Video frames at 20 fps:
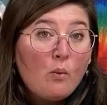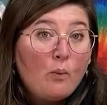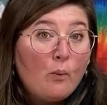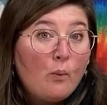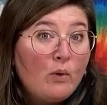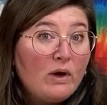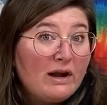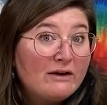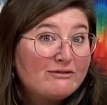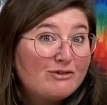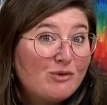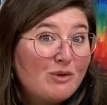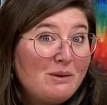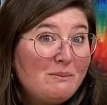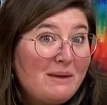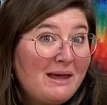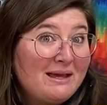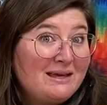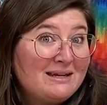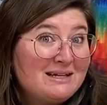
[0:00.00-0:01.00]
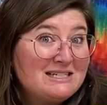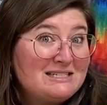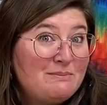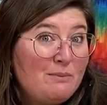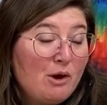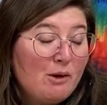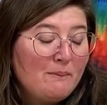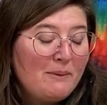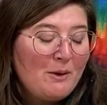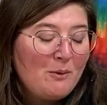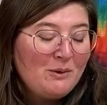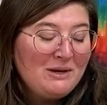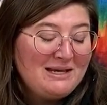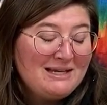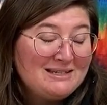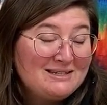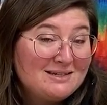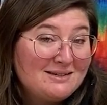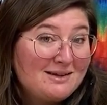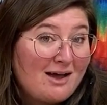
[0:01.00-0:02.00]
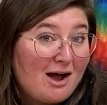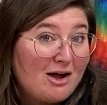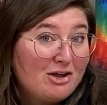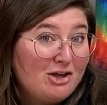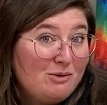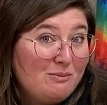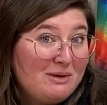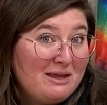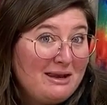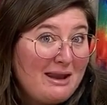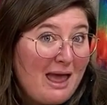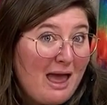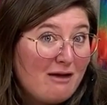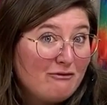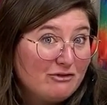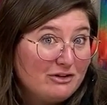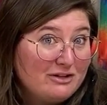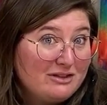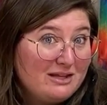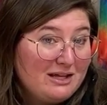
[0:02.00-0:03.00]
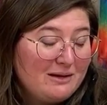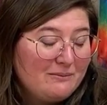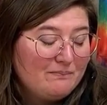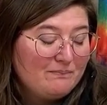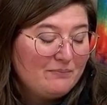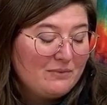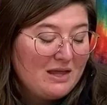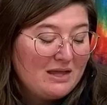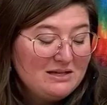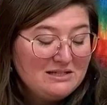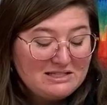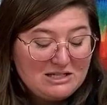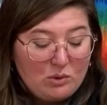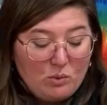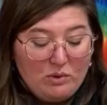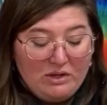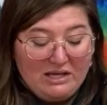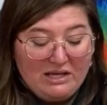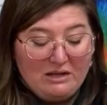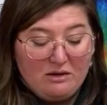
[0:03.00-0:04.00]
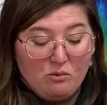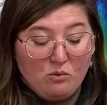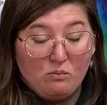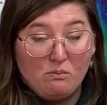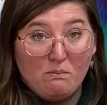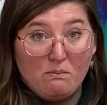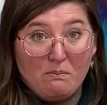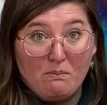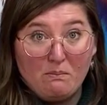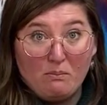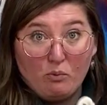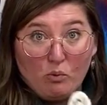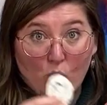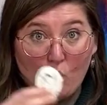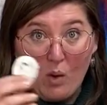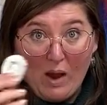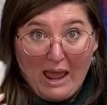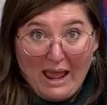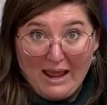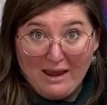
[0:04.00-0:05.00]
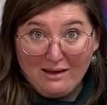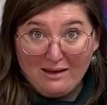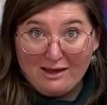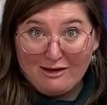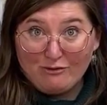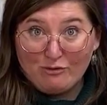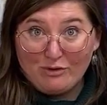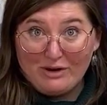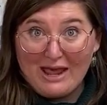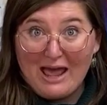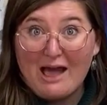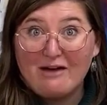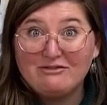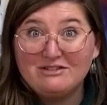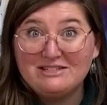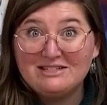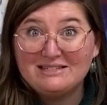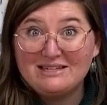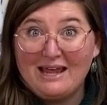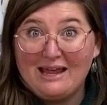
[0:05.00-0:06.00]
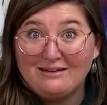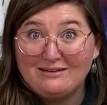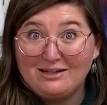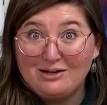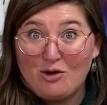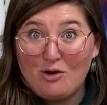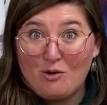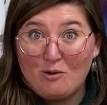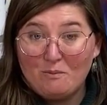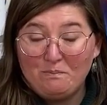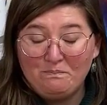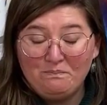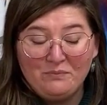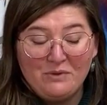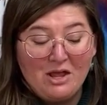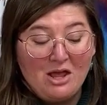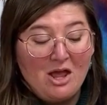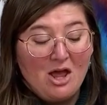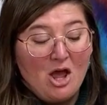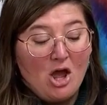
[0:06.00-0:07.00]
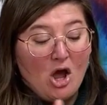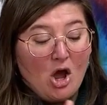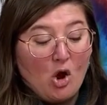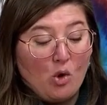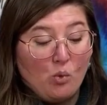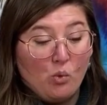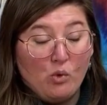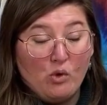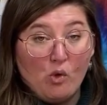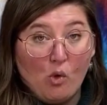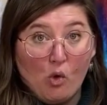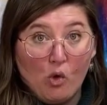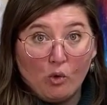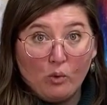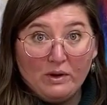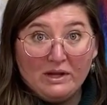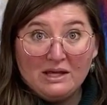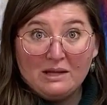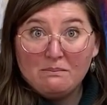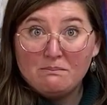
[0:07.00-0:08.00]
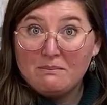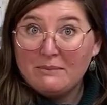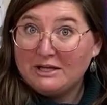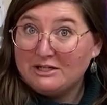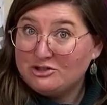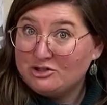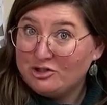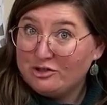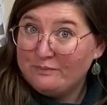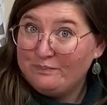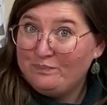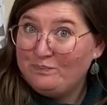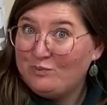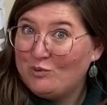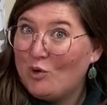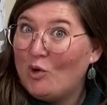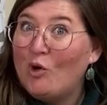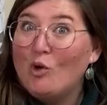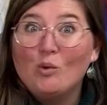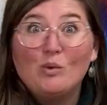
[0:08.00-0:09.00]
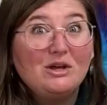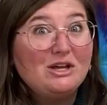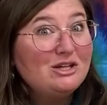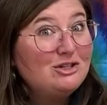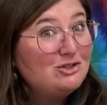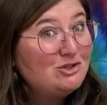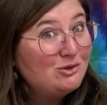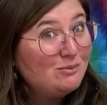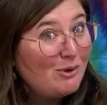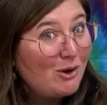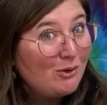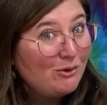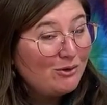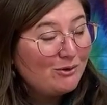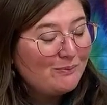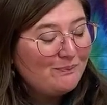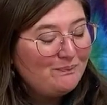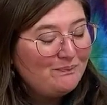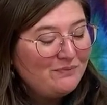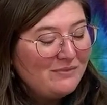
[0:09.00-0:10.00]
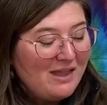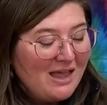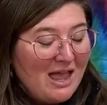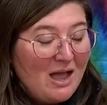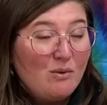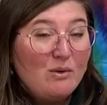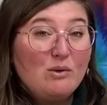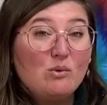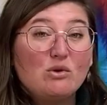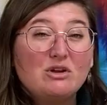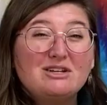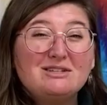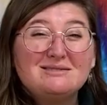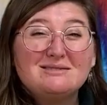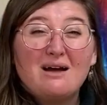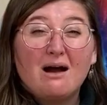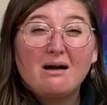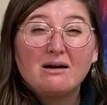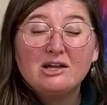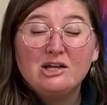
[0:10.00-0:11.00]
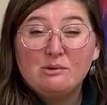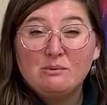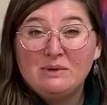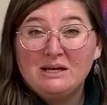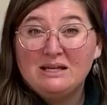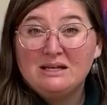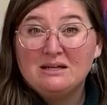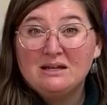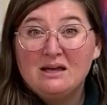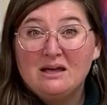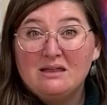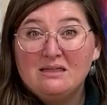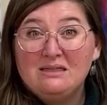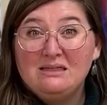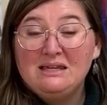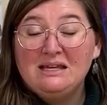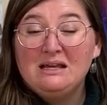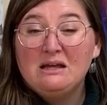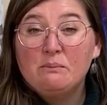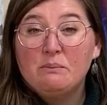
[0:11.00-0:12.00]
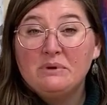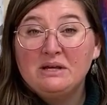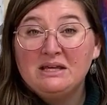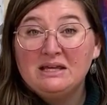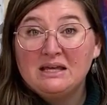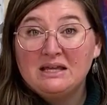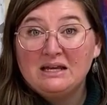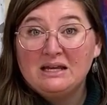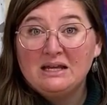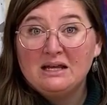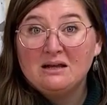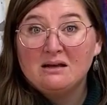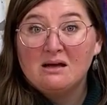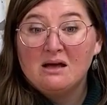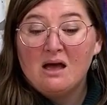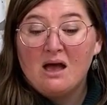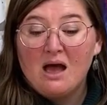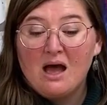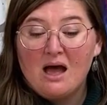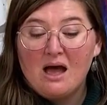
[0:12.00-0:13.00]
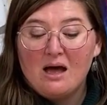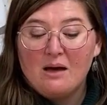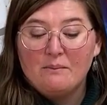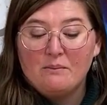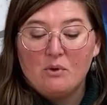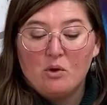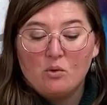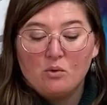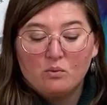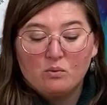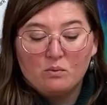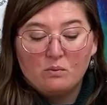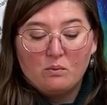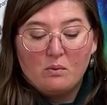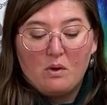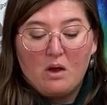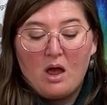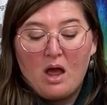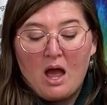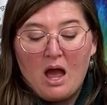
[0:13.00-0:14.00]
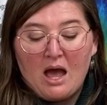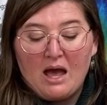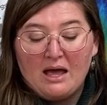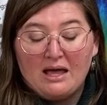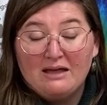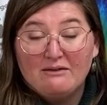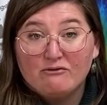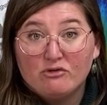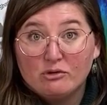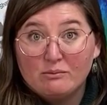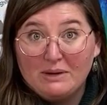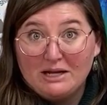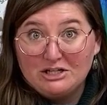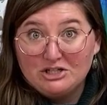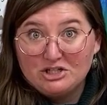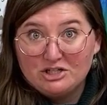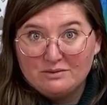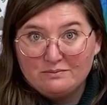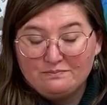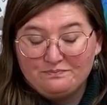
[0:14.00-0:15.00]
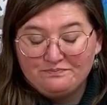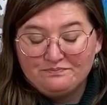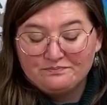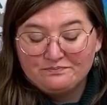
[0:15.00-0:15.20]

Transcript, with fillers: Whenever we make an experiment, we need to document everything. So we can weigh if we have a scale at home, or we can measure, or we can do both. We want to document the beginning um, uh, information.